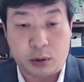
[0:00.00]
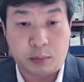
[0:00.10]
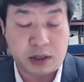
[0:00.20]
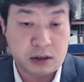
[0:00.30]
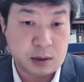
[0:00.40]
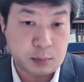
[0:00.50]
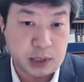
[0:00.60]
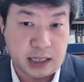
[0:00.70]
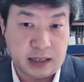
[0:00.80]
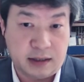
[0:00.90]
mother
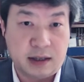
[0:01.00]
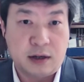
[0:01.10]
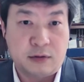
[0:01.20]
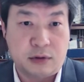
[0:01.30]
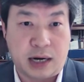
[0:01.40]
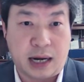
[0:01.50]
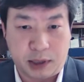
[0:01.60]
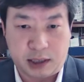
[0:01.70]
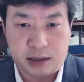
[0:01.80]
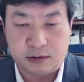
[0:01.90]
company for
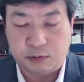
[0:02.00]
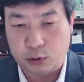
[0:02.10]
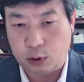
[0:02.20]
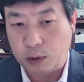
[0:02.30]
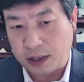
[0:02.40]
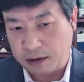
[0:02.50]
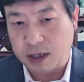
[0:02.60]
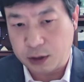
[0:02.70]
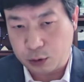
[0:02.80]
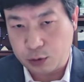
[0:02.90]
applicants for all other
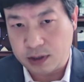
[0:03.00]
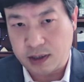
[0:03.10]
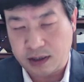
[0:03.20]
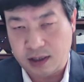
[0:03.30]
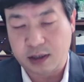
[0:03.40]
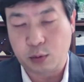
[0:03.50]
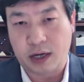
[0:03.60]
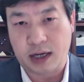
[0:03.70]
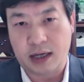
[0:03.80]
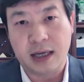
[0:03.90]
countries. In this
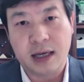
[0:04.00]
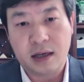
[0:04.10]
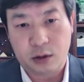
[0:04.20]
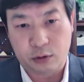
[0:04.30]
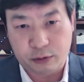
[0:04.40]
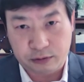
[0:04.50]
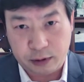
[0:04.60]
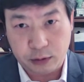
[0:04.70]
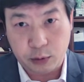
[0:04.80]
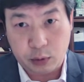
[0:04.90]
way, you
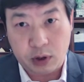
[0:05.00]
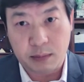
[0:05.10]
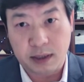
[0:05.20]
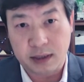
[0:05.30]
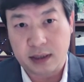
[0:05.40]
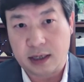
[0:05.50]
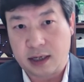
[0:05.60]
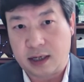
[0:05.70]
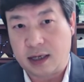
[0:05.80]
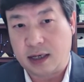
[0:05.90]
fulfill the requirements,
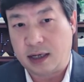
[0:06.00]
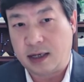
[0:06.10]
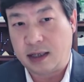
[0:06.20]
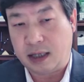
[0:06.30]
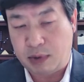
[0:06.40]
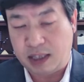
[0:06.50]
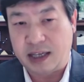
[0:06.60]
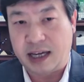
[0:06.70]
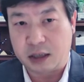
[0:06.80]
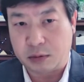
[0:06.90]
meet
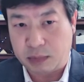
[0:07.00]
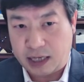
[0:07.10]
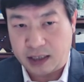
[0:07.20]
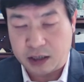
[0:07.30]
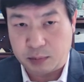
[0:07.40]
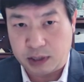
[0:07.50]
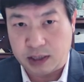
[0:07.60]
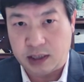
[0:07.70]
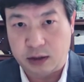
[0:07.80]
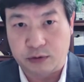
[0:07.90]
the
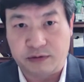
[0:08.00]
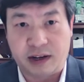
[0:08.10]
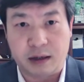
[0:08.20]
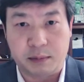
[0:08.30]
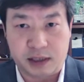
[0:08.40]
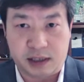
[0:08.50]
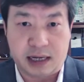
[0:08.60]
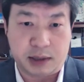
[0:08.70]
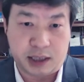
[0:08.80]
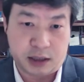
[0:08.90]
eligibility to file PCT
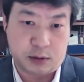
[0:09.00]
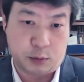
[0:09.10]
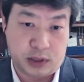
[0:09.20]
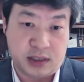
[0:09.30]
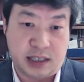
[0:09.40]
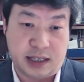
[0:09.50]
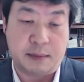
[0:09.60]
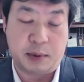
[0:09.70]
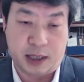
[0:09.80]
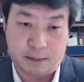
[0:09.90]
application with
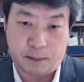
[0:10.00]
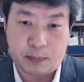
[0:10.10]
CNIPA.